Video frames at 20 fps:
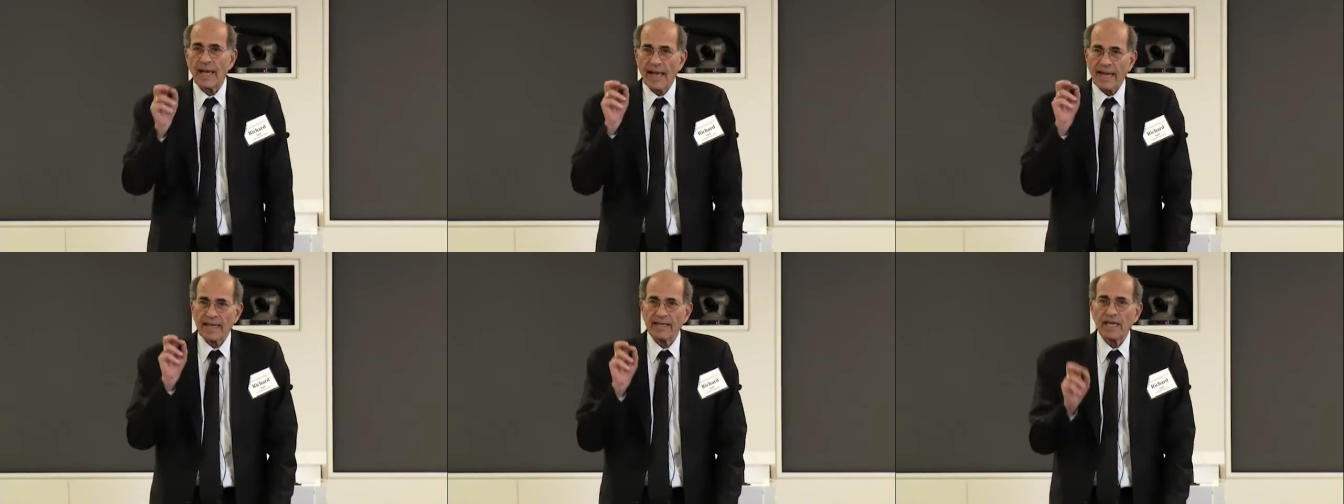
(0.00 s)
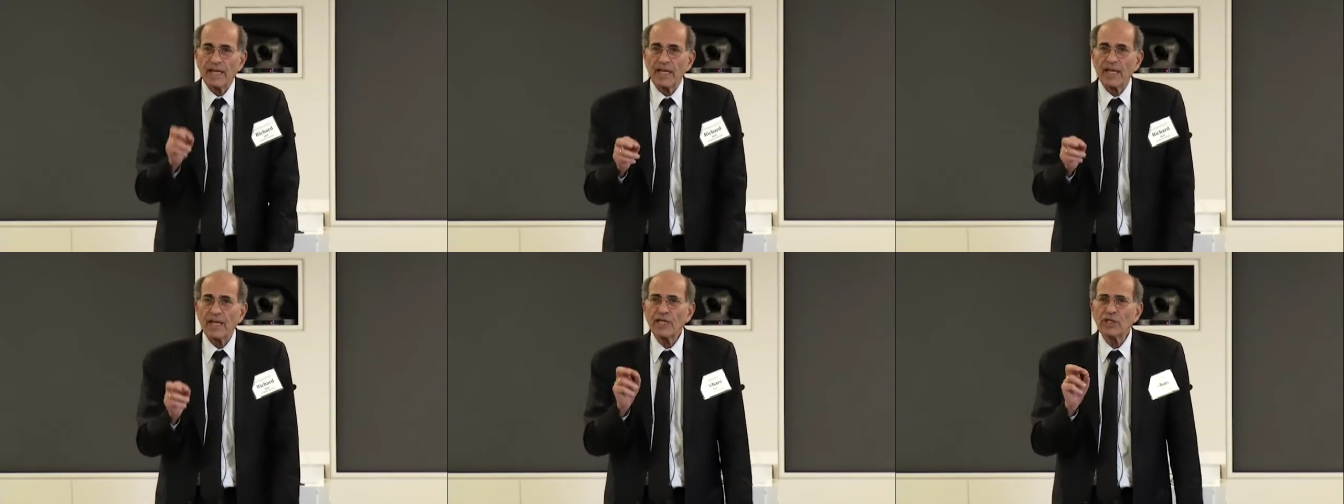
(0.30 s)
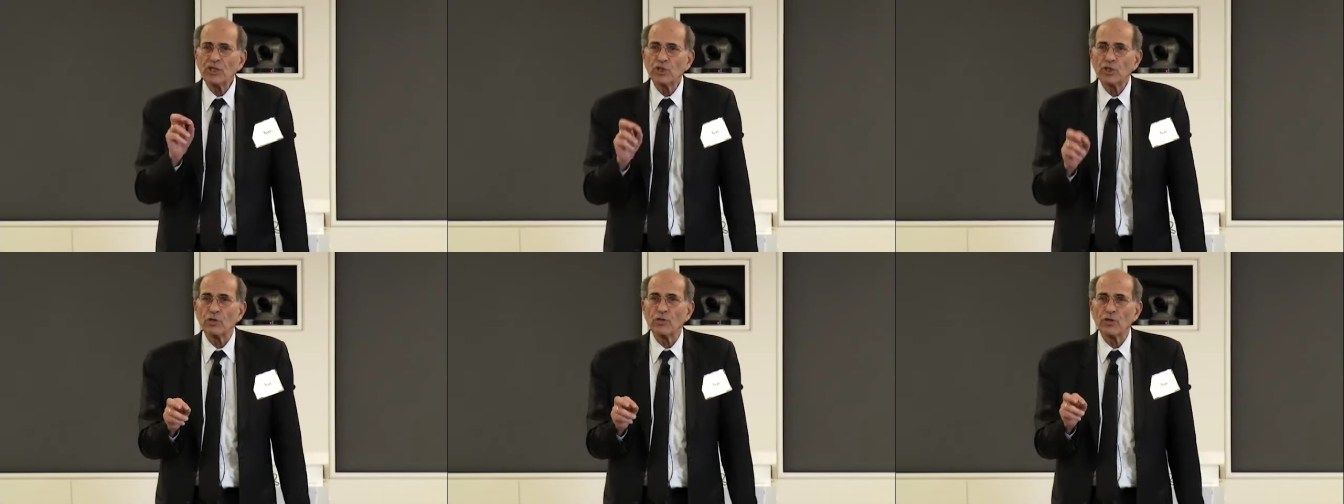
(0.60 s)
and
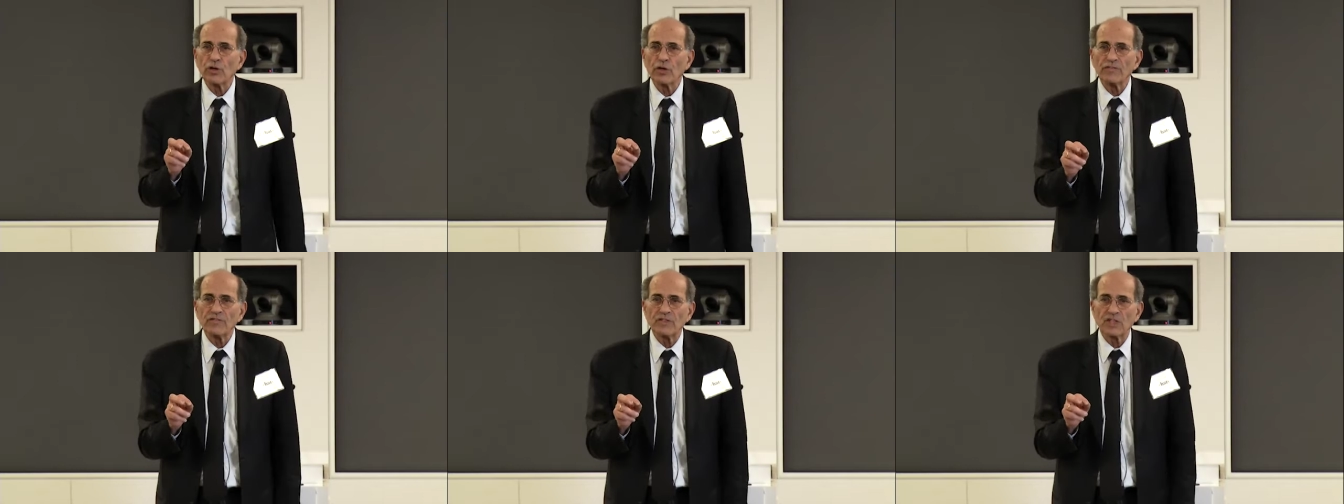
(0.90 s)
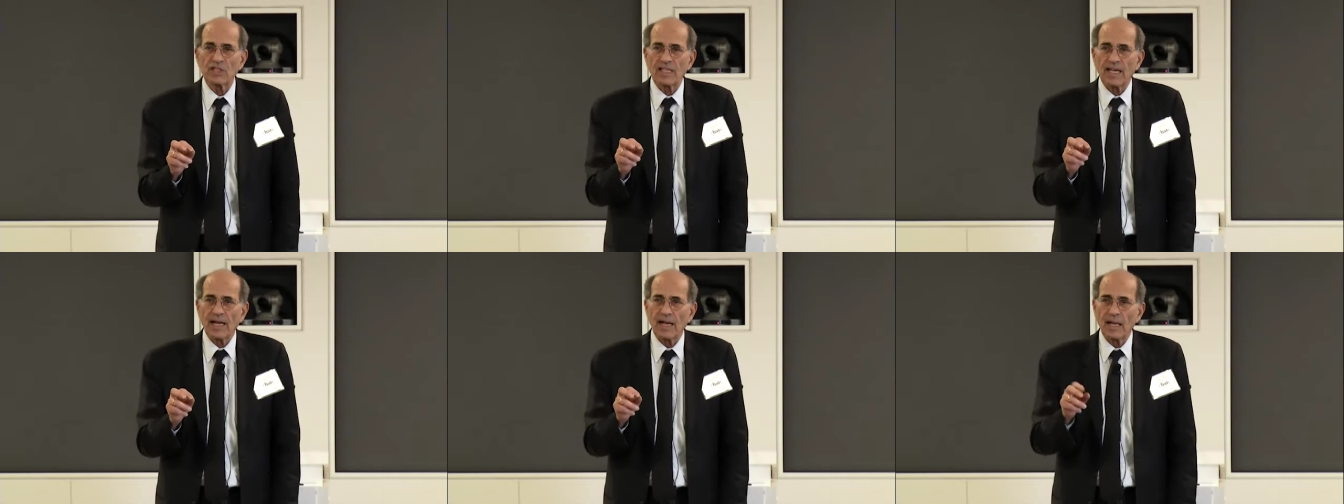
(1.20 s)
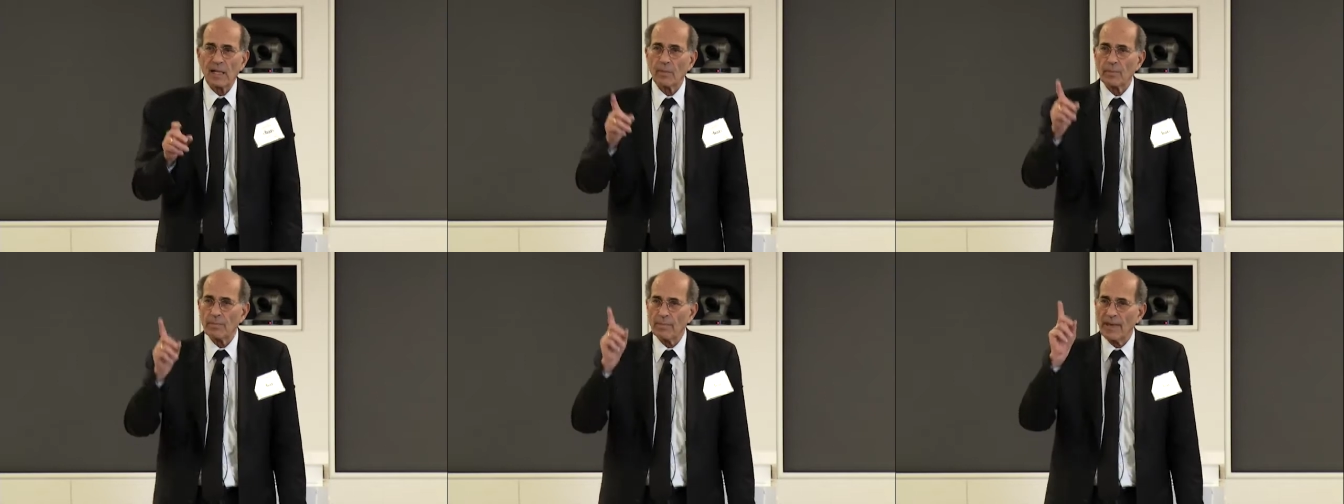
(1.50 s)
each nerve
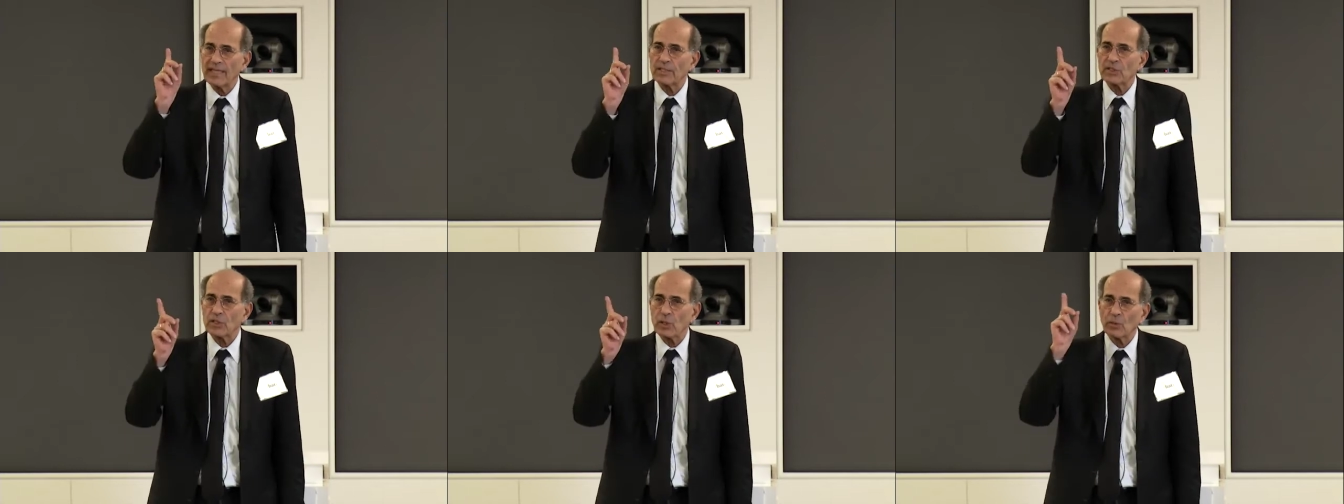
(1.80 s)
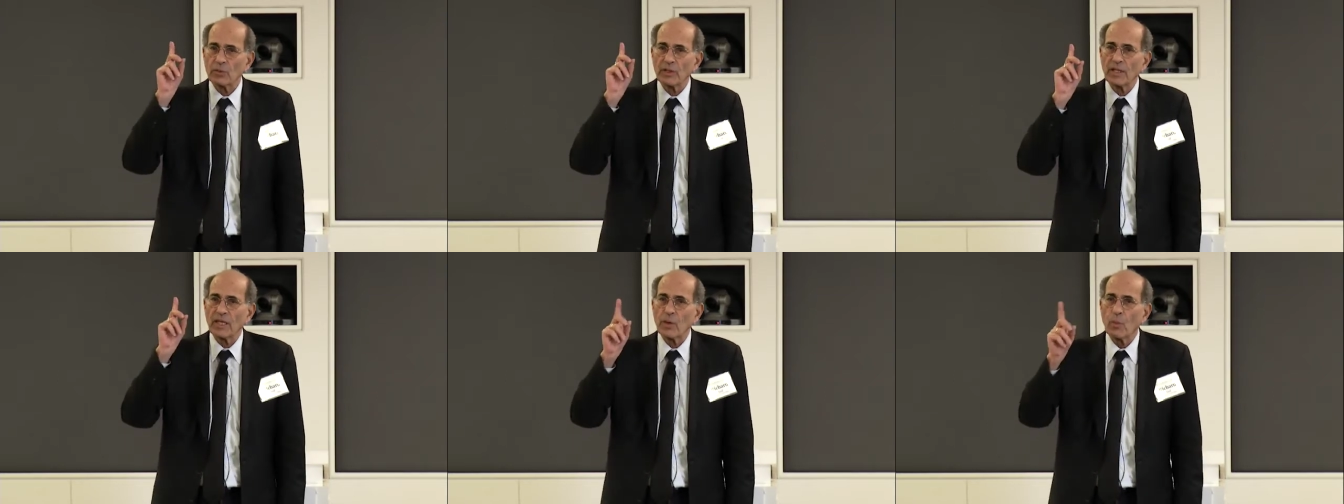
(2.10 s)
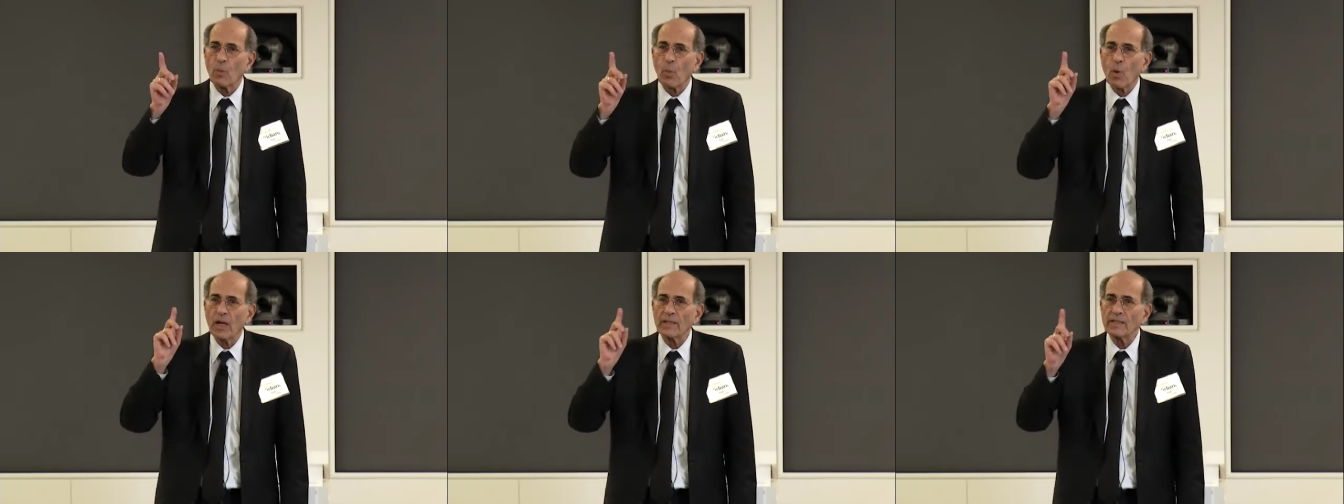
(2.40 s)
cell makes only
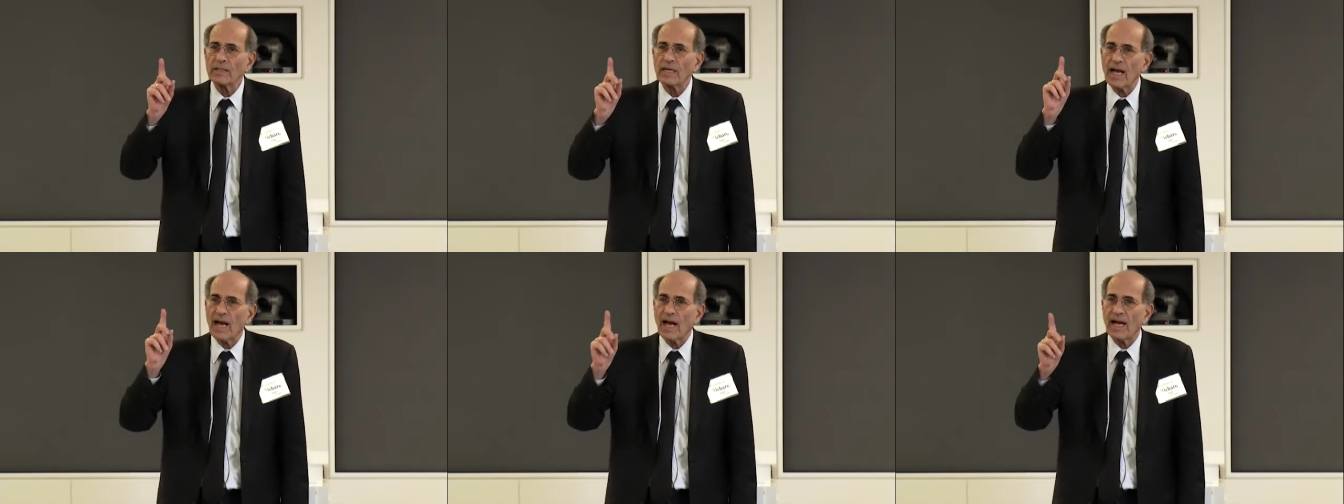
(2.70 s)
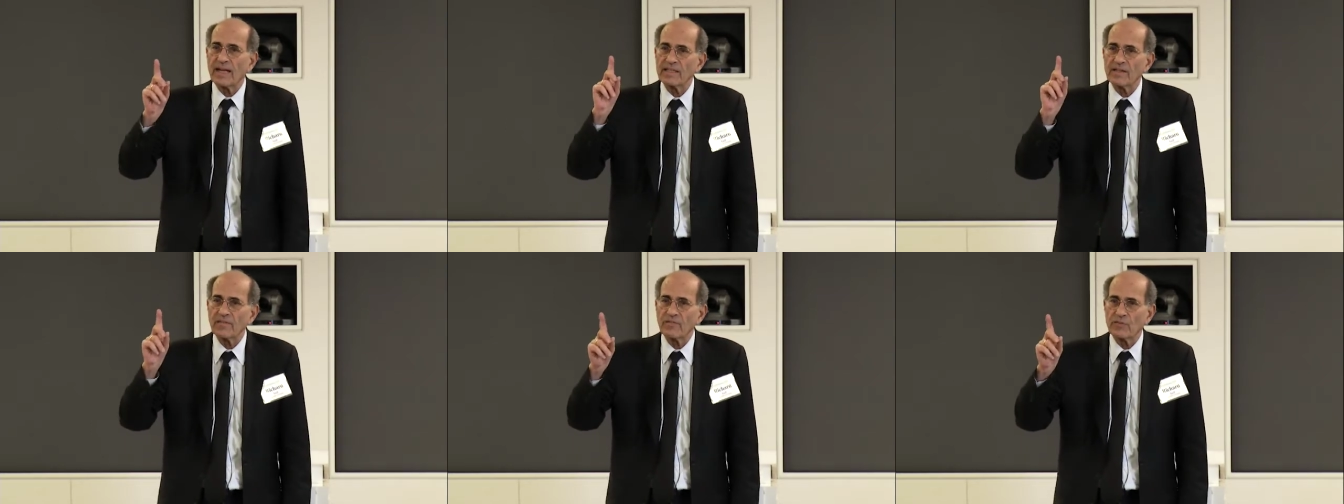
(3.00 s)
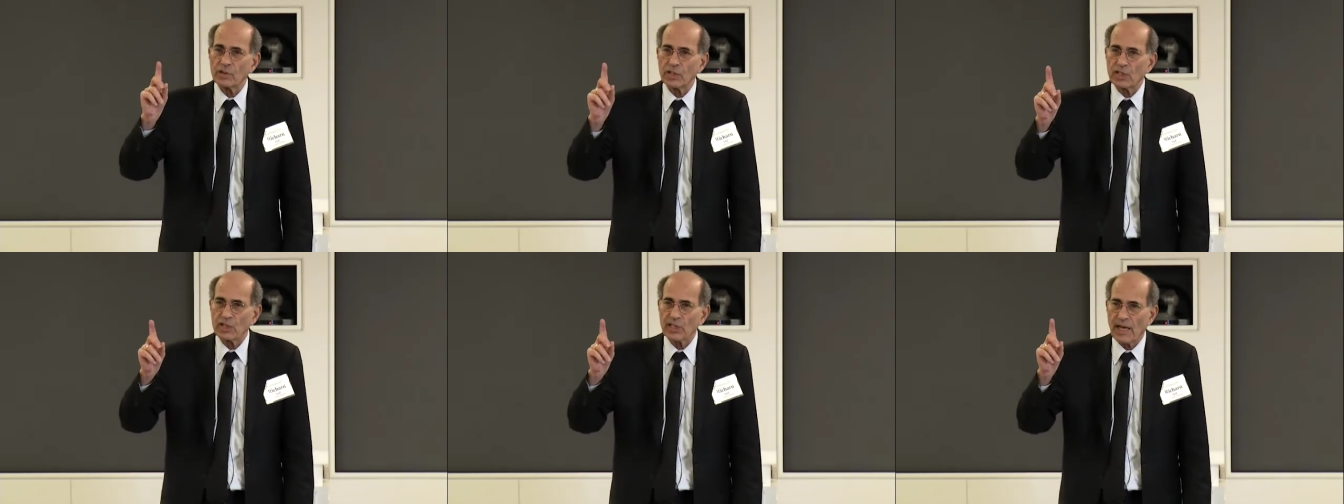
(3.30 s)
one kind of
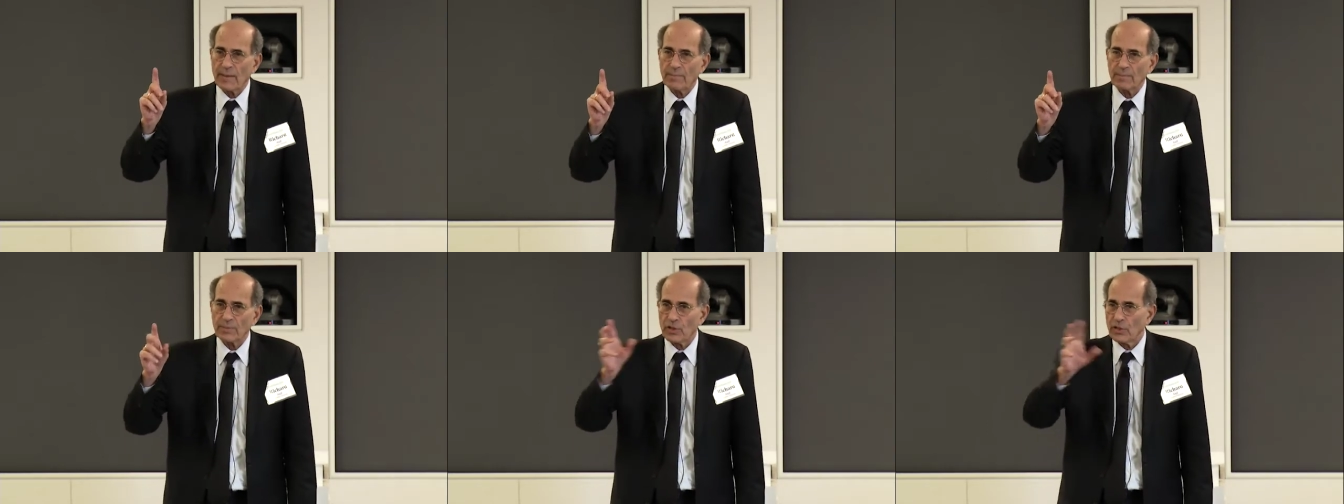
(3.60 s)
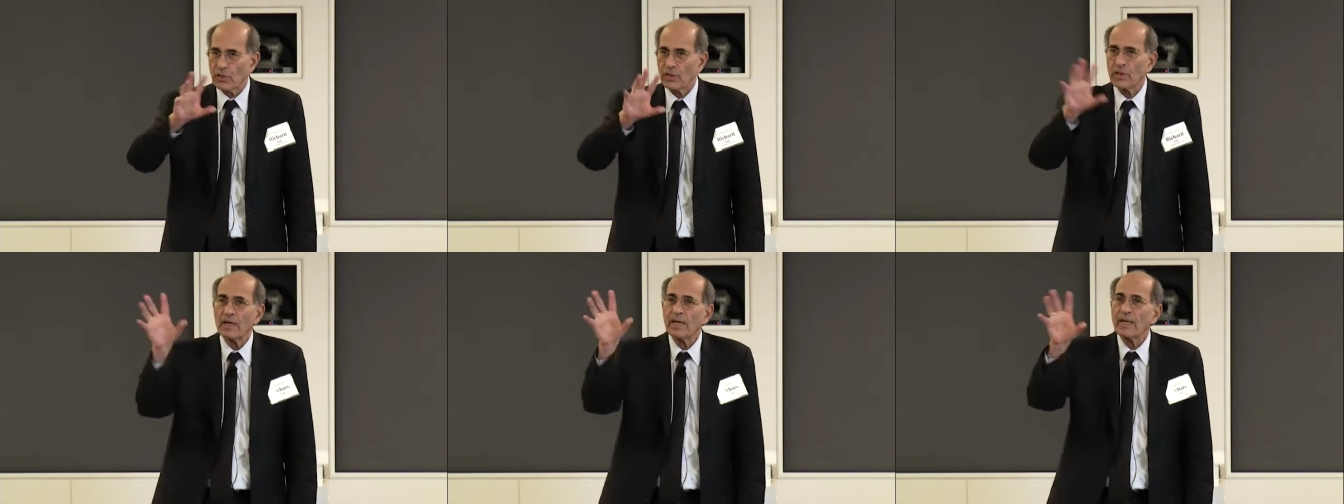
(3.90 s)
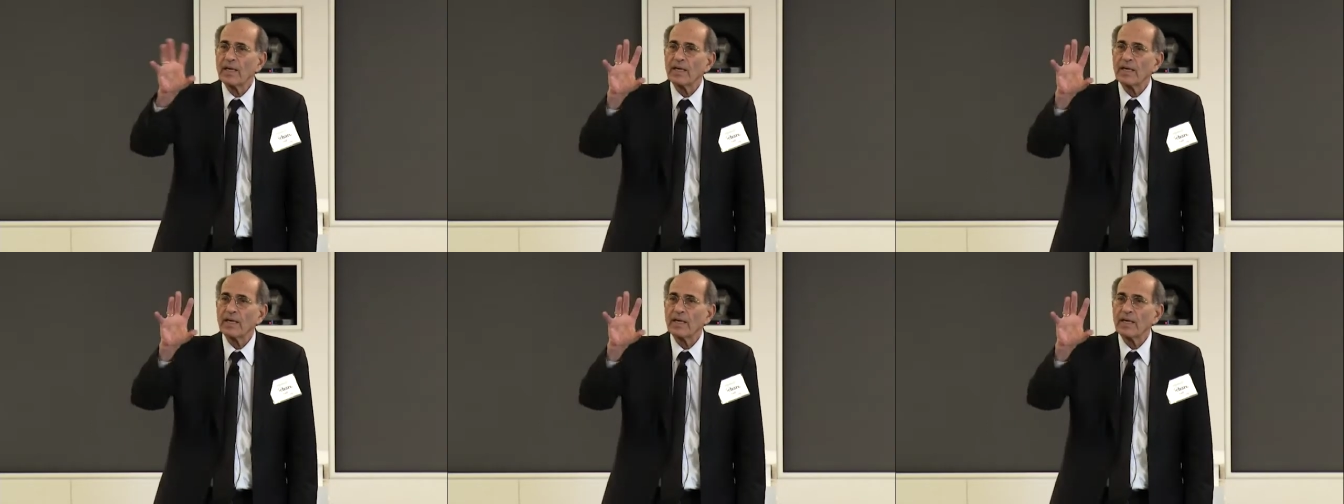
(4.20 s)
receptor